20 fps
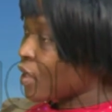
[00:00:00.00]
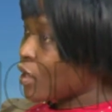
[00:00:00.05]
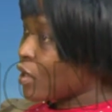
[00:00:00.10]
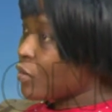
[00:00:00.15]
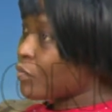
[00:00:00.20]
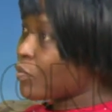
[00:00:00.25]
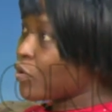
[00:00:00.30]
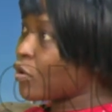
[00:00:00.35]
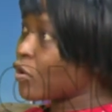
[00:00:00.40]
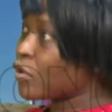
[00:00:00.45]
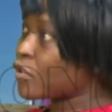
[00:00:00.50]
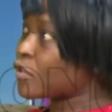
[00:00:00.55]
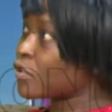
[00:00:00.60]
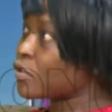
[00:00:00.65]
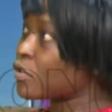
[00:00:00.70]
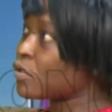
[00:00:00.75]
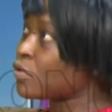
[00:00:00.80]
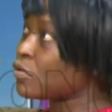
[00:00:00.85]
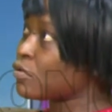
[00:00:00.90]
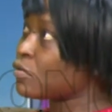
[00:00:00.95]

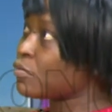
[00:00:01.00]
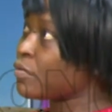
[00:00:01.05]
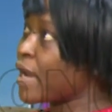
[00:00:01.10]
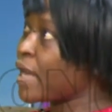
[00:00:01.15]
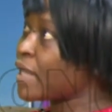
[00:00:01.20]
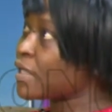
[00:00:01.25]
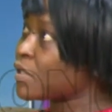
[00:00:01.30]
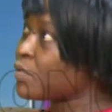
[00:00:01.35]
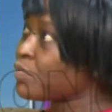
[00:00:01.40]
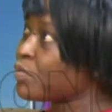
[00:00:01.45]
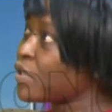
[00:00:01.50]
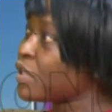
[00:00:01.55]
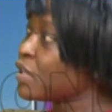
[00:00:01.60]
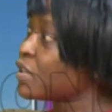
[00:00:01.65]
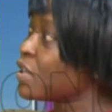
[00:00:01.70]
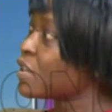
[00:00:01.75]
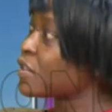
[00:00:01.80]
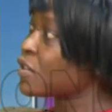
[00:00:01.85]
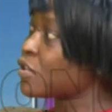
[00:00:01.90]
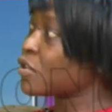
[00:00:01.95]
because you might be
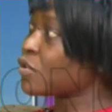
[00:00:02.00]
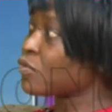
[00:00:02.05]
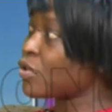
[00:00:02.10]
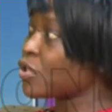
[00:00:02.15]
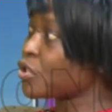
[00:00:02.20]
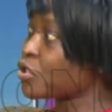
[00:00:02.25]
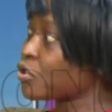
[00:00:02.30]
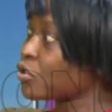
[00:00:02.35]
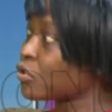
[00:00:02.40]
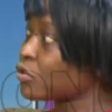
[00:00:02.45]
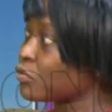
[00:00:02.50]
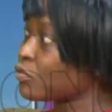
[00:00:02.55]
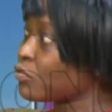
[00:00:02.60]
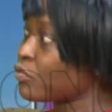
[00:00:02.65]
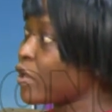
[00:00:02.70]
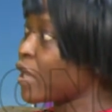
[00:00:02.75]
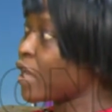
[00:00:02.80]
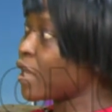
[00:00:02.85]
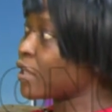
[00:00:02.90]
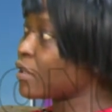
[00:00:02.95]
in a situation
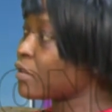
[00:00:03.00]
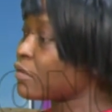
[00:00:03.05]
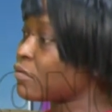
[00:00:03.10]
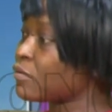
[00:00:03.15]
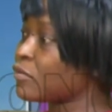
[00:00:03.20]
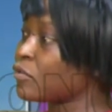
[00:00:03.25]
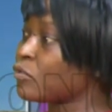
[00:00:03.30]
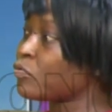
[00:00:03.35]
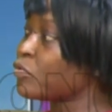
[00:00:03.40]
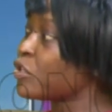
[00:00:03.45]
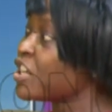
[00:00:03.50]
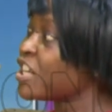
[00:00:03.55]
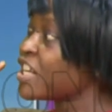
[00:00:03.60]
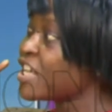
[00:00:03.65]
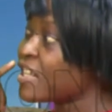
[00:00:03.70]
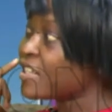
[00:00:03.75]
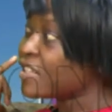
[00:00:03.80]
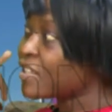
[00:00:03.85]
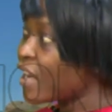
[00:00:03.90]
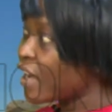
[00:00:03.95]
where you will
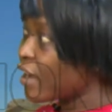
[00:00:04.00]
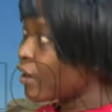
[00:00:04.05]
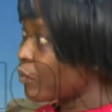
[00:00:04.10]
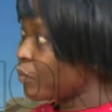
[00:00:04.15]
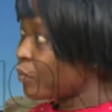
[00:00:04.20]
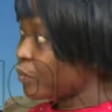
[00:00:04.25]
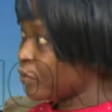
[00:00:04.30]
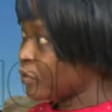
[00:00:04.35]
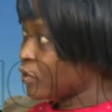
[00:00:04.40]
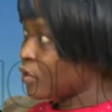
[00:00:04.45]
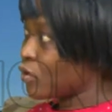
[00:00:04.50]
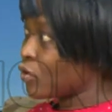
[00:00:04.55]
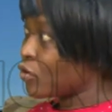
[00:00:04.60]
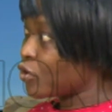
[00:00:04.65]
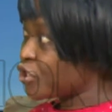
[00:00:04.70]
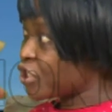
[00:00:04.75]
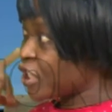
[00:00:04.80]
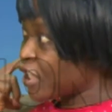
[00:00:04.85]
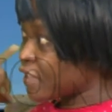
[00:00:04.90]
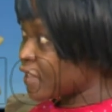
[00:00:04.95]
need help,
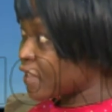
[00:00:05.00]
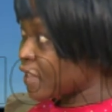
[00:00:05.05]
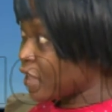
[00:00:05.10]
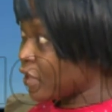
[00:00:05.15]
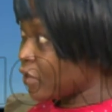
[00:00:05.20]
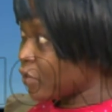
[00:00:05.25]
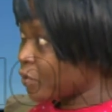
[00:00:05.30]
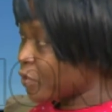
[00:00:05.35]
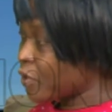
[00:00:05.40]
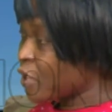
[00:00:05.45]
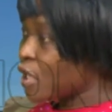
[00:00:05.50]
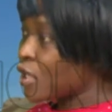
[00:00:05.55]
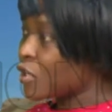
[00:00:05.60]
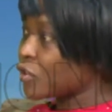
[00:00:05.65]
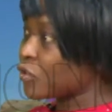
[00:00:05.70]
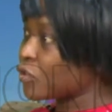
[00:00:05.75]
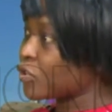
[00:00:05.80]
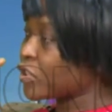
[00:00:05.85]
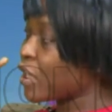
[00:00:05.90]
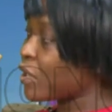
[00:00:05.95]
urgent help.
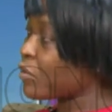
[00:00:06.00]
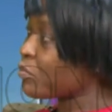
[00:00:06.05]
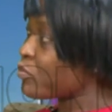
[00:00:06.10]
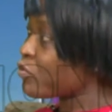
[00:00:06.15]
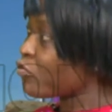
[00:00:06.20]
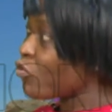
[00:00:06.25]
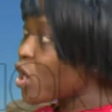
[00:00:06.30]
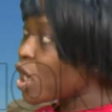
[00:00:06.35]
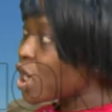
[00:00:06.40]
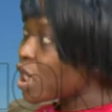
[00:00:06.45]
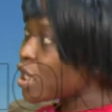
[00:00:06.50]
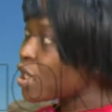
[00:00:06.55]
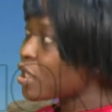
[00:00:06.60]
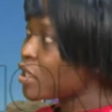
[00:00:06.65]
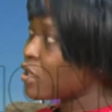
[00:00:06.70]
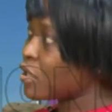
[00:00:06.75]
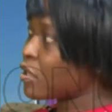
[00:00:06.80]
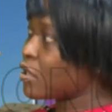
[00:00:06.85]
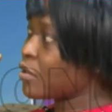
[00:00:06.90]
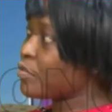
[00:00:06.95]
So you can
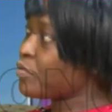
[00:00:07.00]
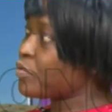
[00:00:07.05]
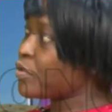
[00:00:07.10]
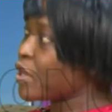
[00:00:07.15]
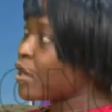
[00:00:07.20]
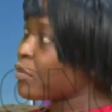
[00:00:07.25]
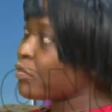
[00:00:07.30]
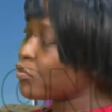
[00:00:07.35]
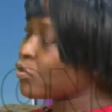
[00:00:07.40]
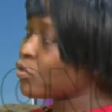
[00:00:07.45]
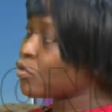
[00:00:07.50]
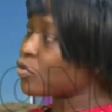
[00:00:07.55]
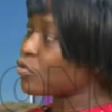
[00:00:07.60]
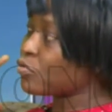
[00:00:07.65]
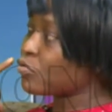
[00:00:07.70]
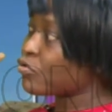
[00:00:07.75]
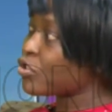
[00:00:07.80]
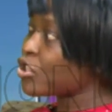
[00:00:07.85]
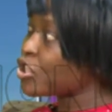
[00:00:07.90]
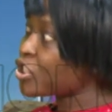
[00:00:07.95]
quickly be able to
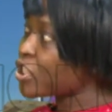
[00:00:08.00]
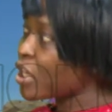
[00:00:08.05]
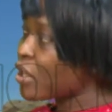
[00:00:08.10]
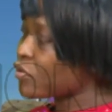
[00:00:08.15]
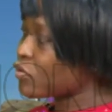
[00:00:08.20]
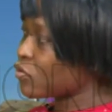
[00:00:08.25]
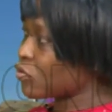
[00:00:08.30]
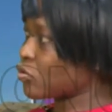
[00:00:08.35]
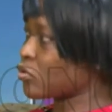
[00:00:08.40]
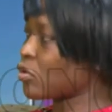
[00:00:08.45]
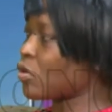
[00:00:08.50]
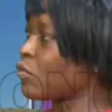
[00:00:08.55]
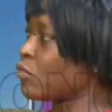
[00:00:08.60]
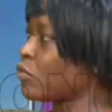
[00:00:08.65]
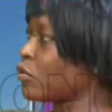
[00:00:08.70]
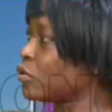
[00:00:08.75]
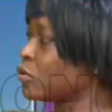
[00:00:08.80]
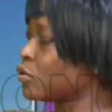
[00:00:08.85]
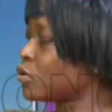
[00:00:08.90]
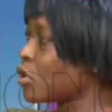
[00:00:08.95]
reach out to
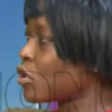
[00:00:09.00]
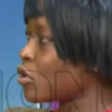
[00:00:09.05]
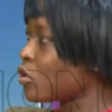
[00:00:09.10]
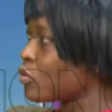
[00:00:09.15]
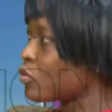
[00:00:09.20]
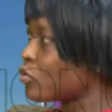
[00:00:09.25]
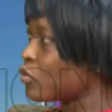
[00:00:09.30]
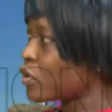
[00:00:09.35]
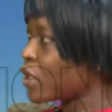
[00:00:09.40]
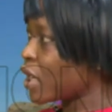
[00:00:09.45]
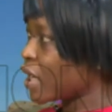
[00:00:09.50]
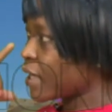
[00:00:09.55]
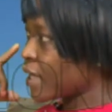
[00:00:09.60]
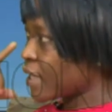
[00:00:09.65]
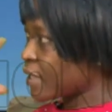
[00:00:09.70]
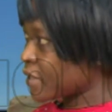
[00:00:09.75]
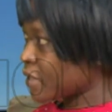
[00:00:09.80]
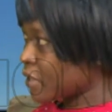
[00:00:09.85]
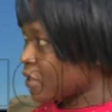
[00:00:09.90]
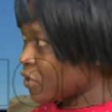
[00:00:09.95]
someone who can
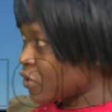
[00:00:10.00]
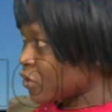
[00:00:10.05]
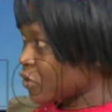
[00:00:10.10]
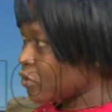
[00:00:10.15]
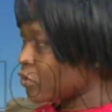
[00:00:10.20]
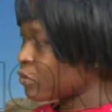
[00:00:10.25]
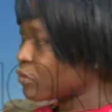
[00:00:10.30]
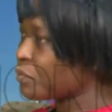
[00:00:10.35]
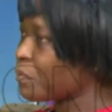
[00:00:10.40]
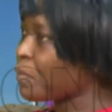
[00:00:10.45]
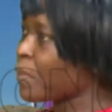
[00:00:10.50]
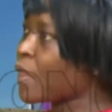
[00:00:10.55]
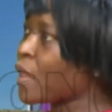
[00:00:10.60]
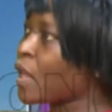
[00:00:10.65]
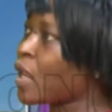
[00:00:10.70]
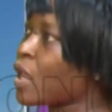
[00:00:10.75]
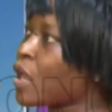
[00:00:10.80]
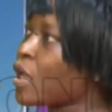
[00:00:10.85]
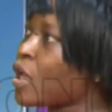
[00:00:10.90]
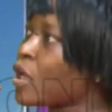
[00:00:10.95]
assist you.
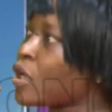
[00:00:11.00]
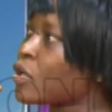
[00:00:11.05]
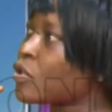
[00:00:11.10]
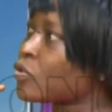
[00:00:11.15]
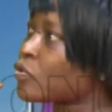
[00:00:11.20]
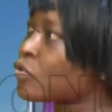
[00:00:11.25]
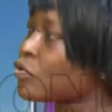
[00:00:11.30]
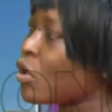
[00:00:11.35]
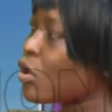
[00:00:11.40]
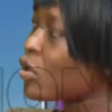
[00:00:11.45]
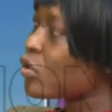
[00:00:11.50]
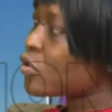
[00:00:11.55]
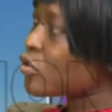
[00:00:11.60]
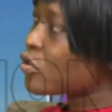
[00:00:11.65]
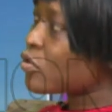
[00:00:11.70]
Don't